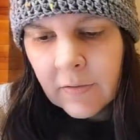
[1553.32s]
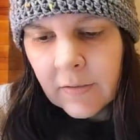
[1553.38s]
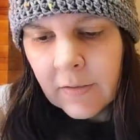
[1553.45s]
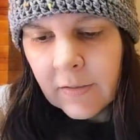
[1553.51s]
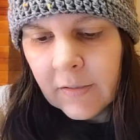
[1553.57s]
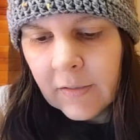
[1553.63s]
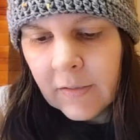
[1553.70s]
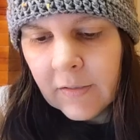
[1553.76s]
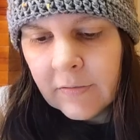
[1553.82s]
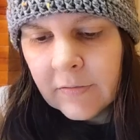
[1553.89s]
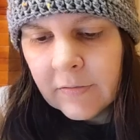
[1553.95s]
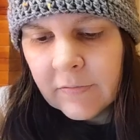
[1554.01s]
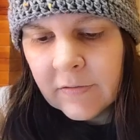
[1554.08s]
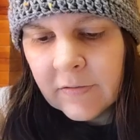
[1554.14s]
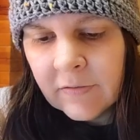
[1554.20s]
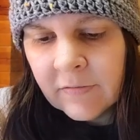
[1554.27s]

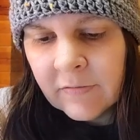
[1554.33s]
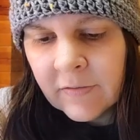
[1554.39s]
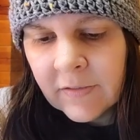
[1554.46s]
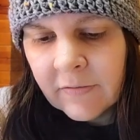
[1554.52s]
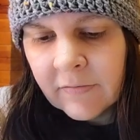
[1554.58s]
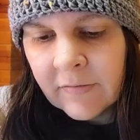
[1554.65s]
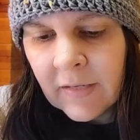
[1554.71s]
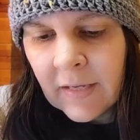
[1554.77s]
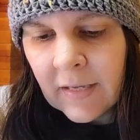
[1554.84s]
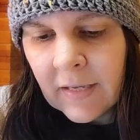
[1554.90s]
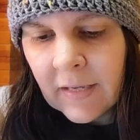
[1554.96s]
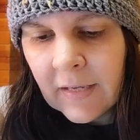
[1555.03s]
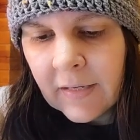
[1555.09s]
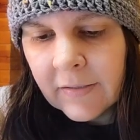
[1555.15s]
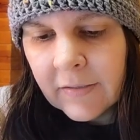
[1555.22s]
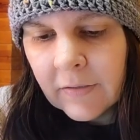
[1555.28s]
And the zigzag.
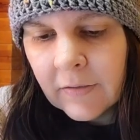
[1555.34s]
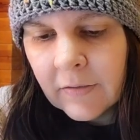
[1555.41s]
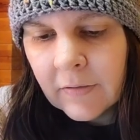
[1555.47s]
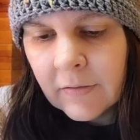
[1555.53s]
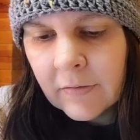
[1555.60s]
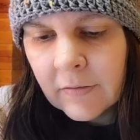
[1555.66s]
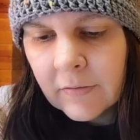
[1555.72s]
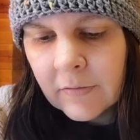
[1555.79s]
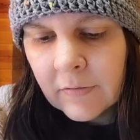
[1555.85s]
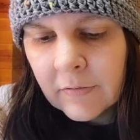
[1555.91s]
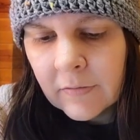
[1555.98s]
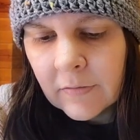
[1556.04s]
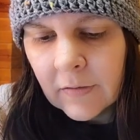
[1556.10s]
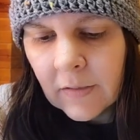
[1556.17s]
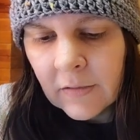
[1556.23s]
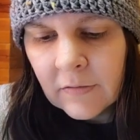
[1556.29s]

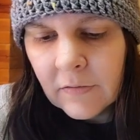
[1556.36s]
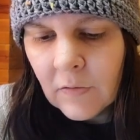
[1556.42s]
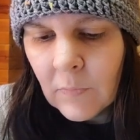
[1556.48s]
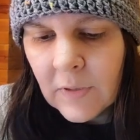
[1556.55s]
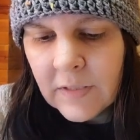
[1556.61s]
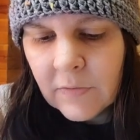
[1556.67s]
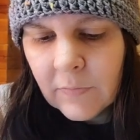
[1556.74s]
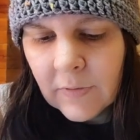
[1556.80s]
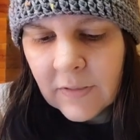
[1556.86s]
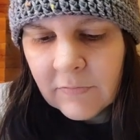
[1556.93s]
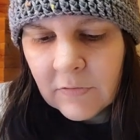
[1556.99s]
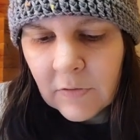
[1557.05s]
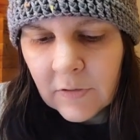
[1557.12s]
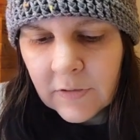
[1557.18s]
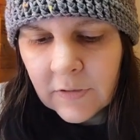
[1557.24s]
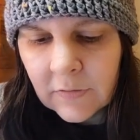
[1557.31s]
I don't know why I don't have
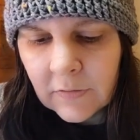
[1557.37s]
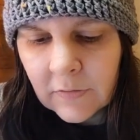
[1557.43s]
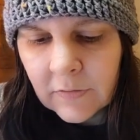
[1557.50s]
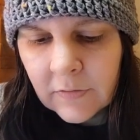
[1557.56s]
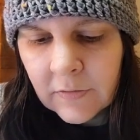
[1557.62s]
it on here.